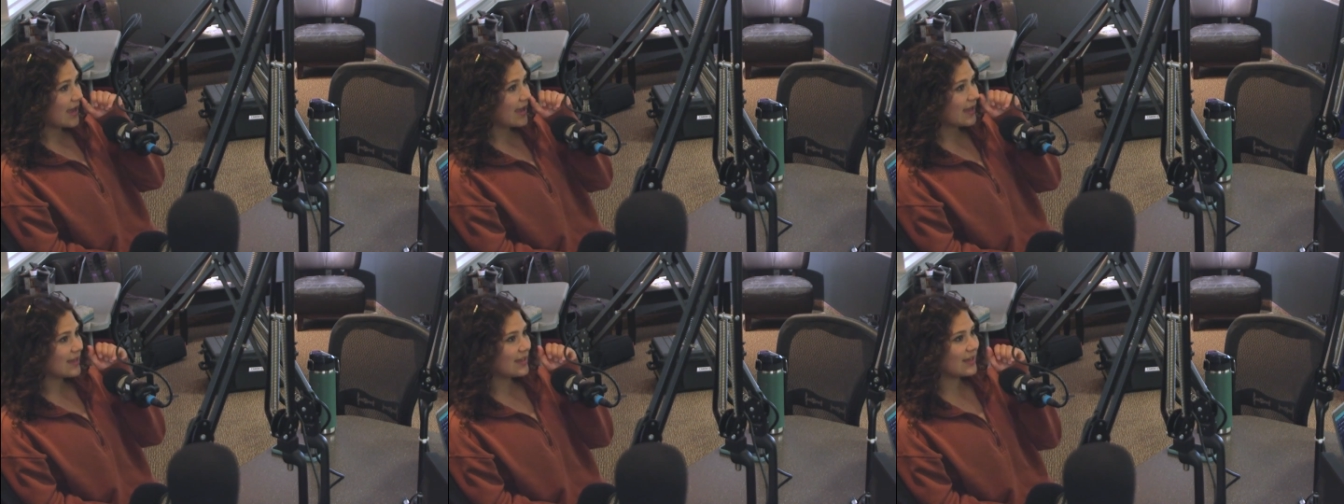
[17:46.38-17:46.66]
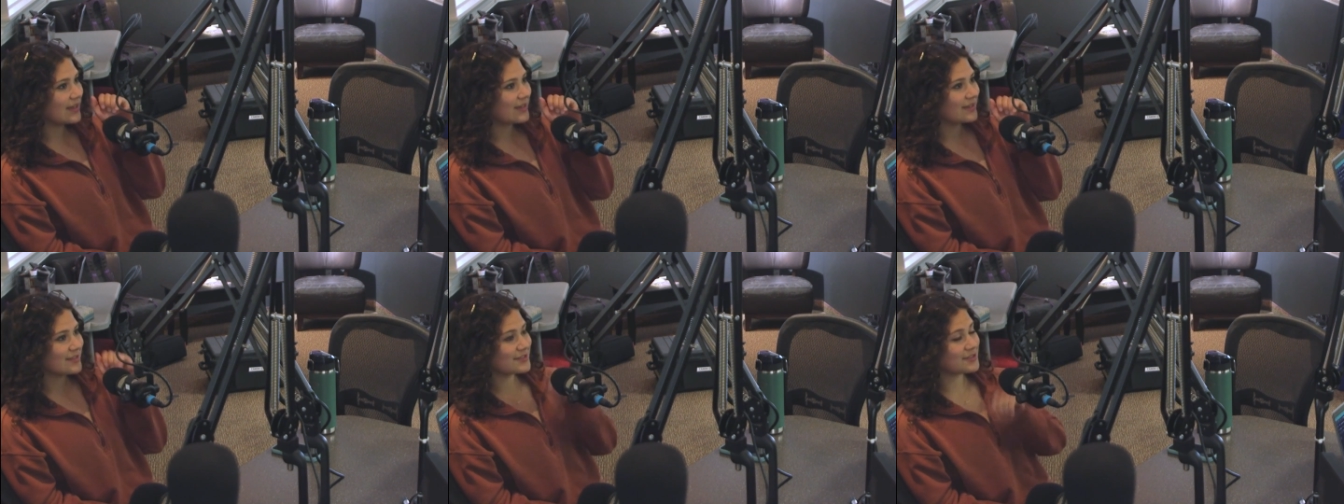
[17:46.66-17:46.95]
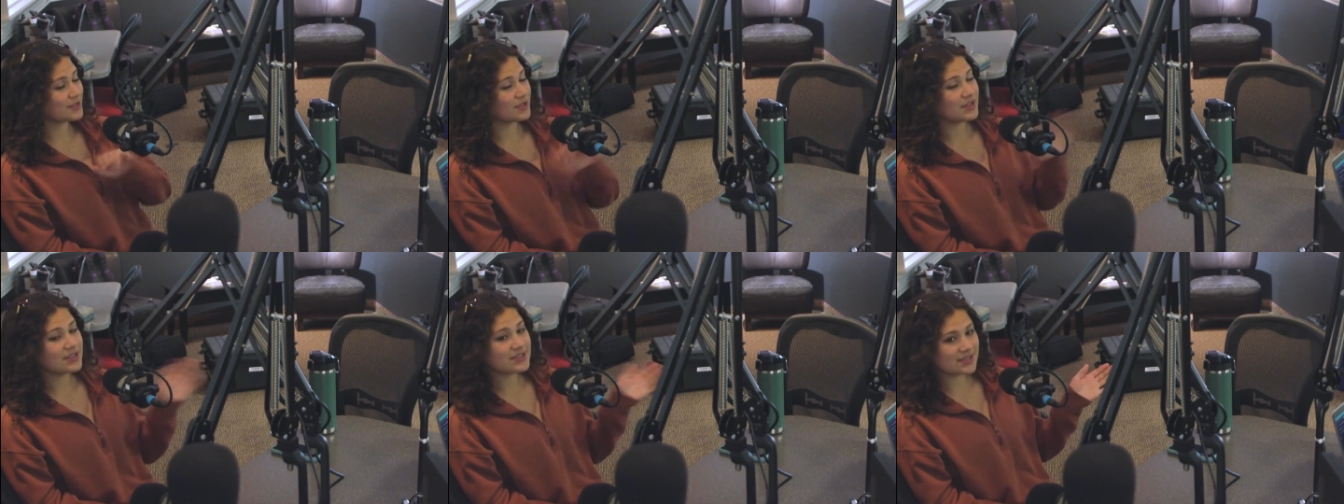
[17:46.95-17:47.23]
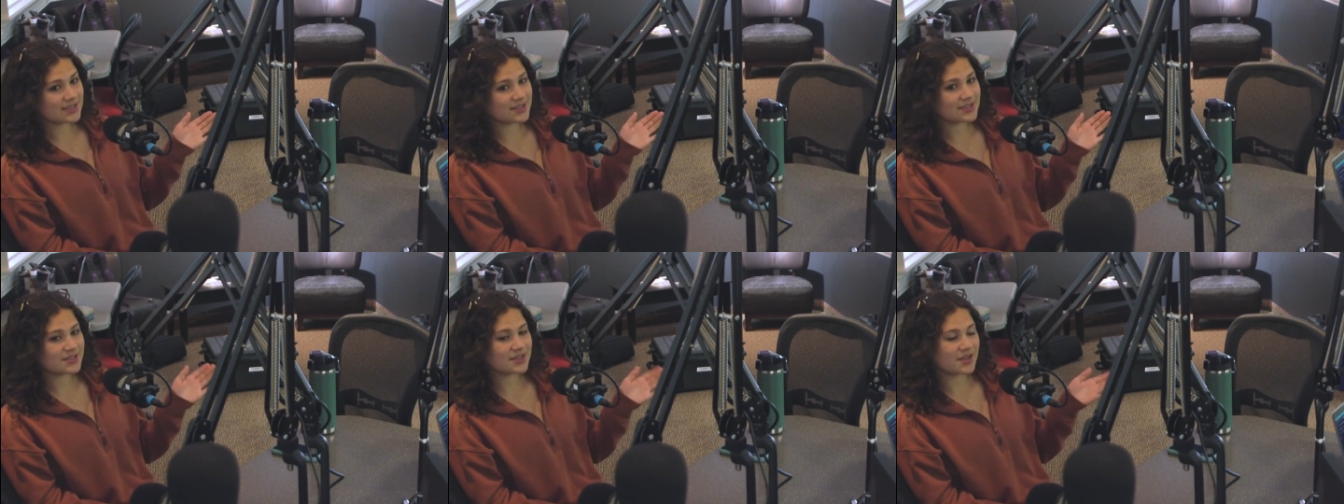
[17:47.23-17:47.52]
And so
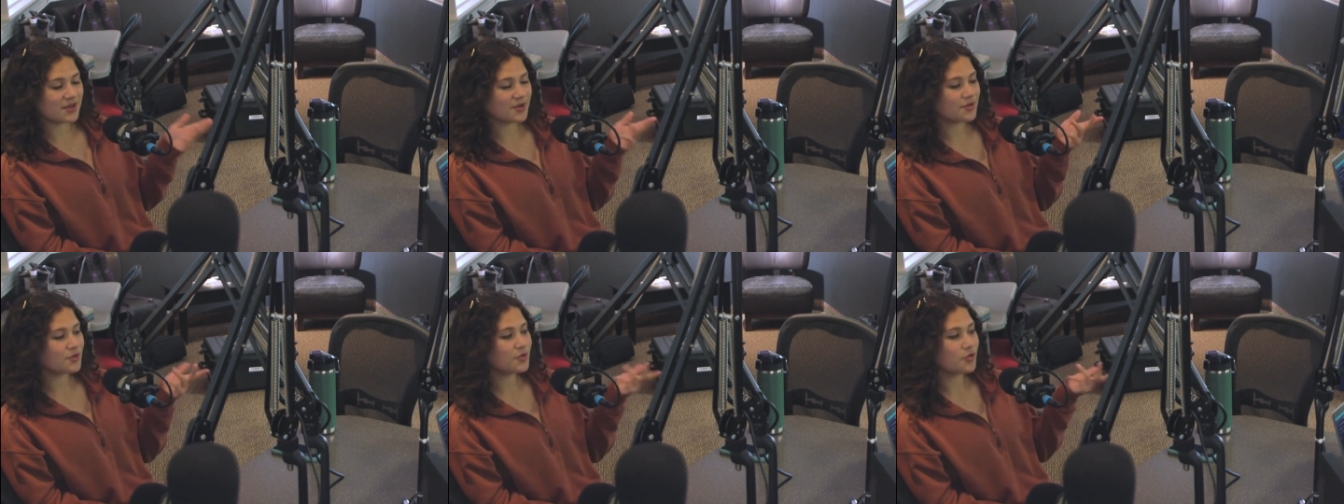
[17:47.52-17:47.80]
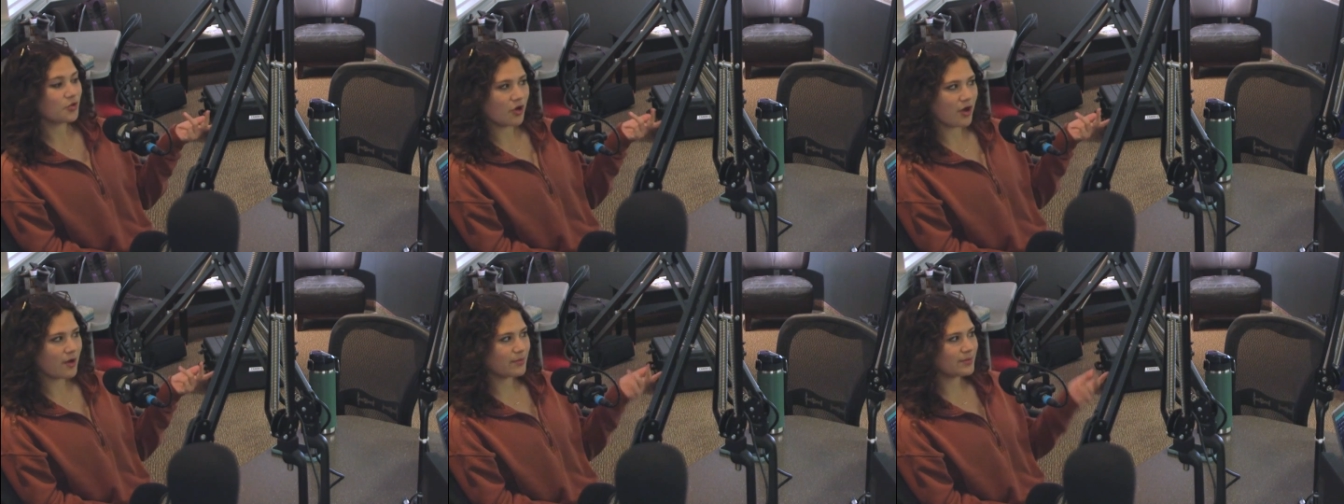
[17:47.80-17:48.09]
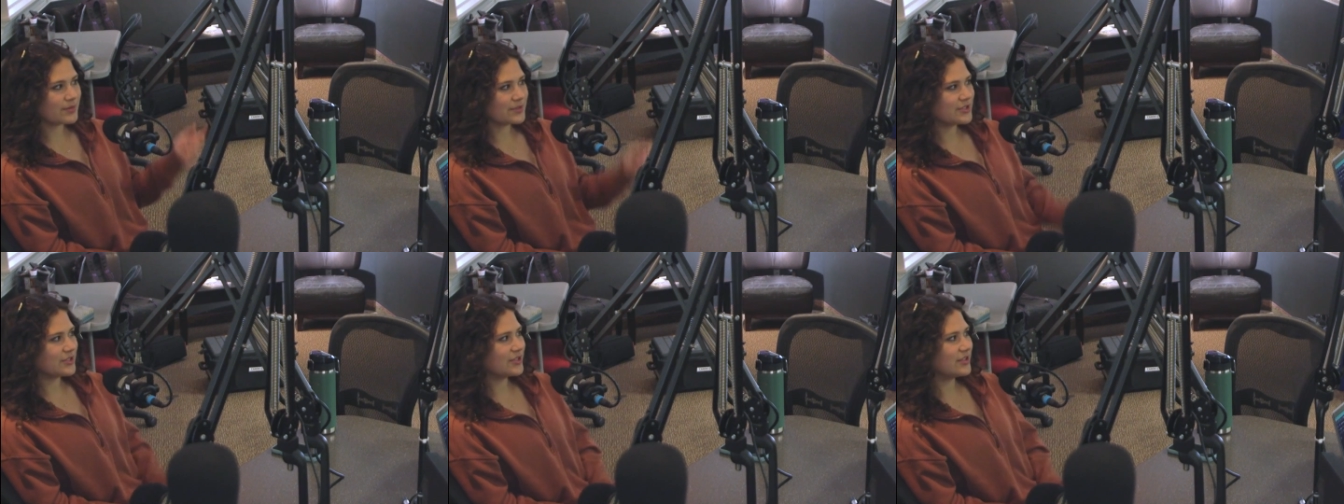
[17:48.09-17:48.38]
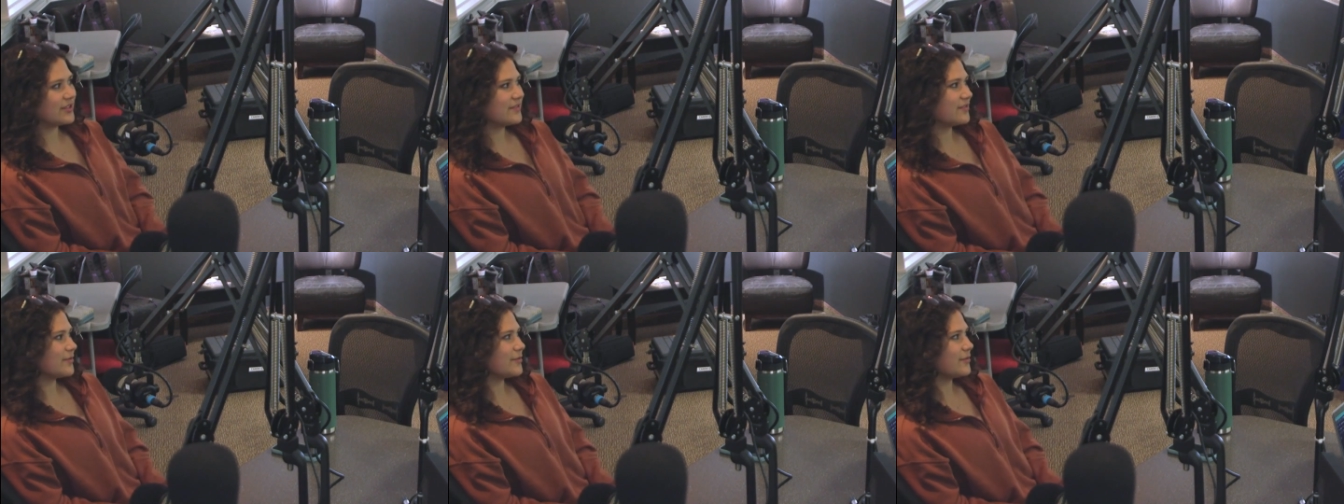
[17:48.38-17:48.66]
this is a cool
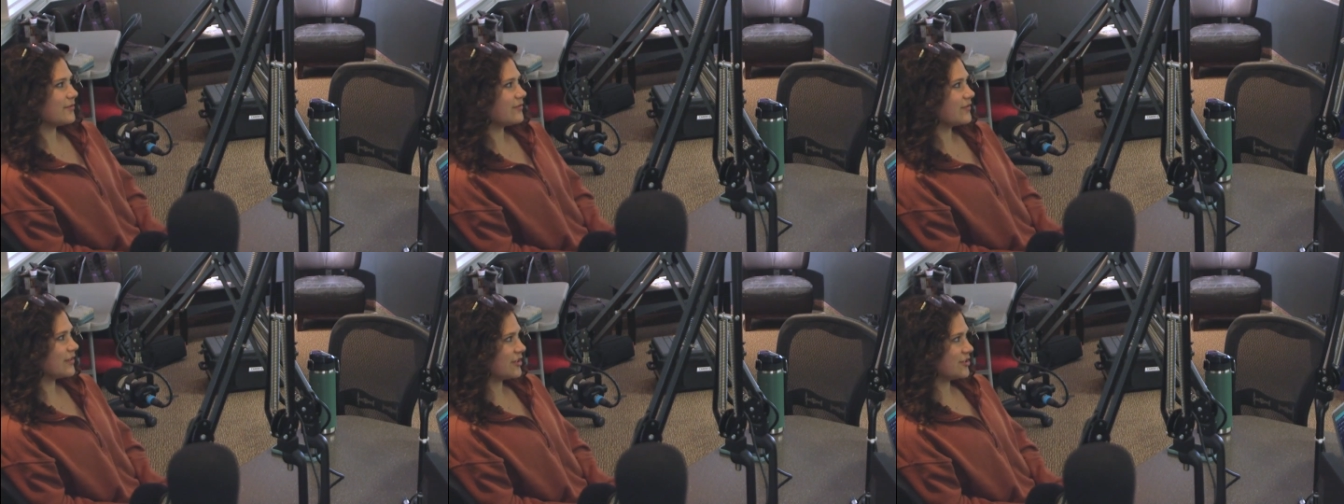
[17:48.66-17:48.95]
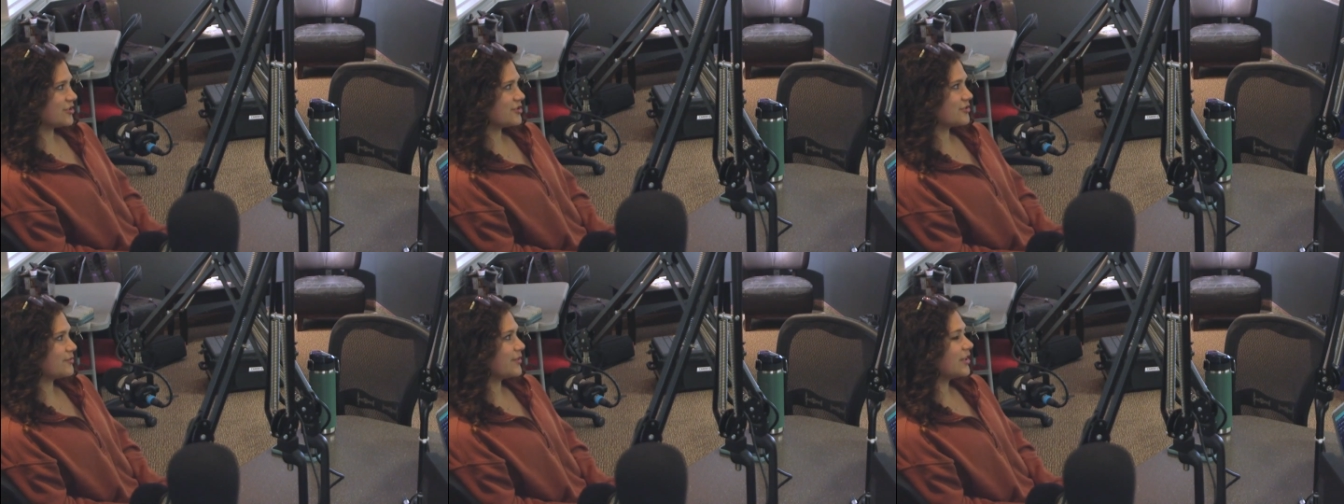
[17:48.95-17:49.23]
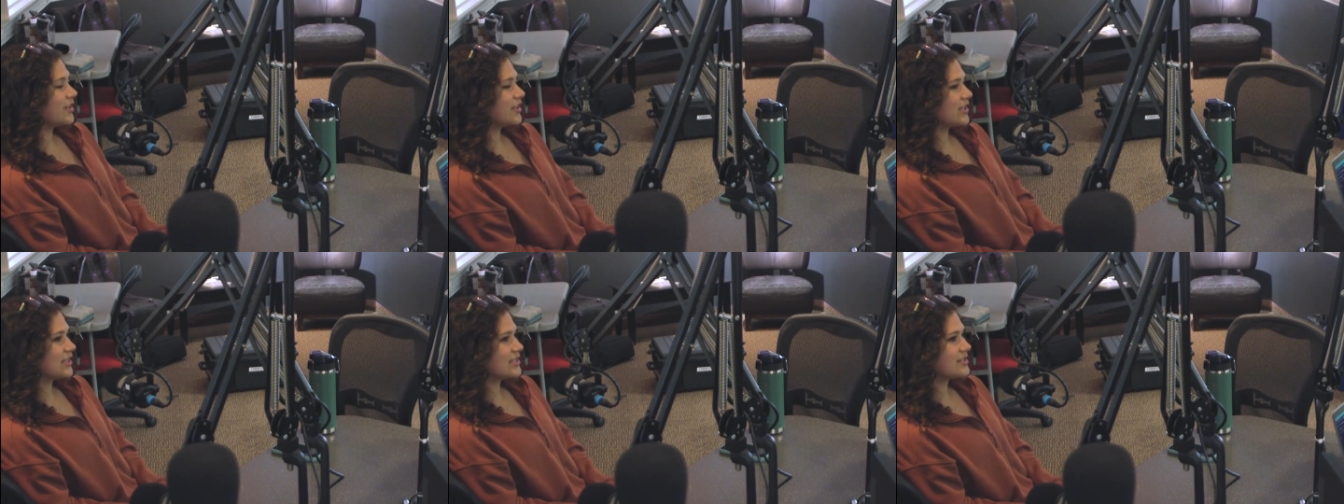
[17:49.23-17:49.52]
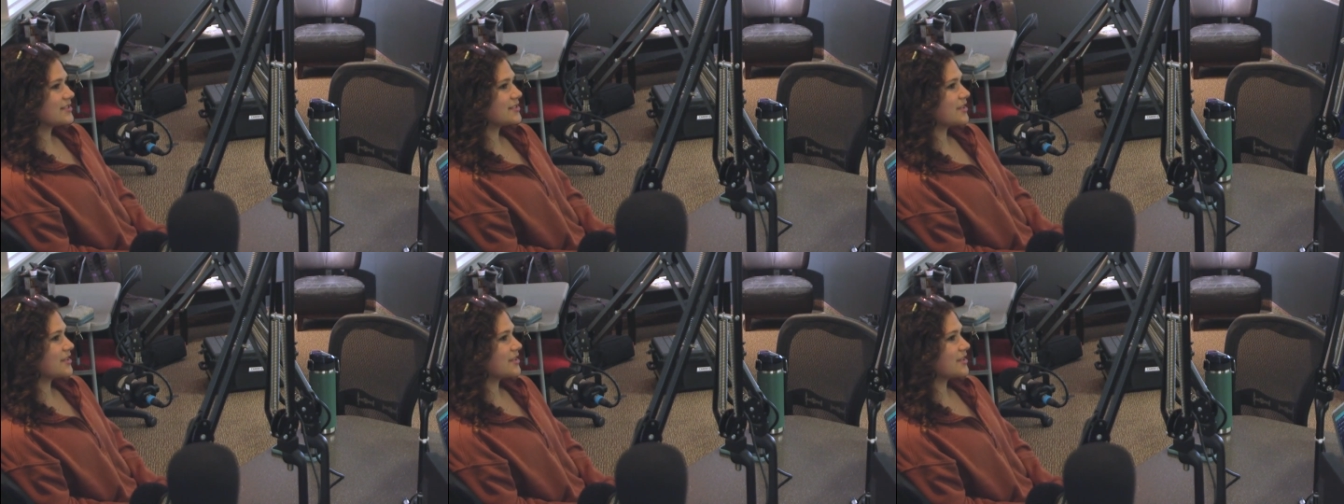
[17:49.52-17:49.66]
opportunity for the furniture market.